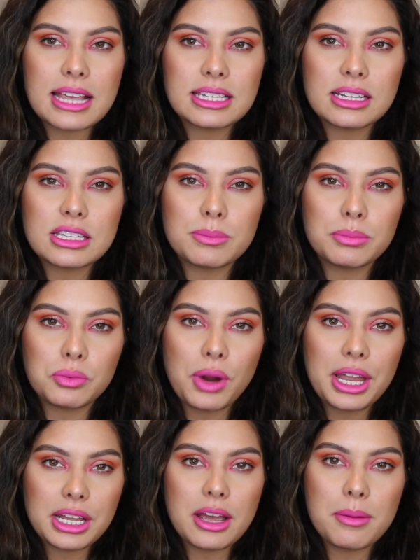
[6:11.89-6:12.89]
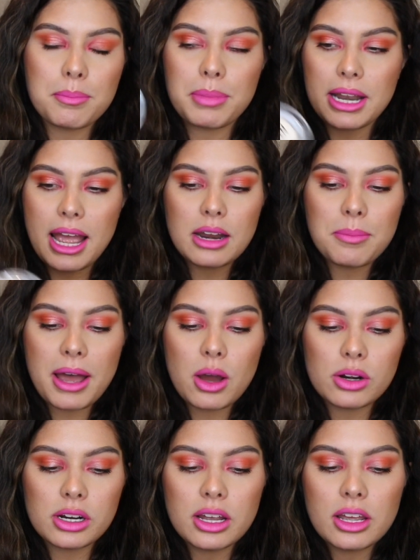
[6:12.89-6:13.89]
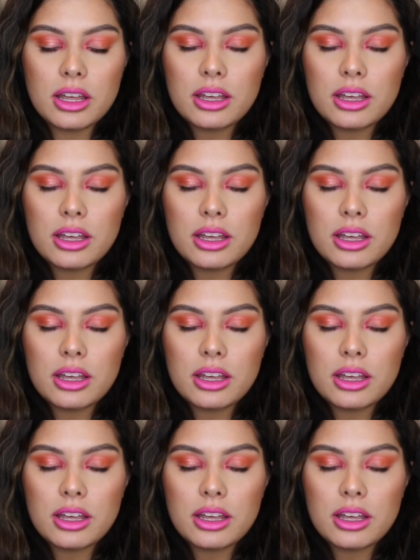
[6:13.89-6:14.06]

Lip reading: Essence Brighten Up Banana Powder.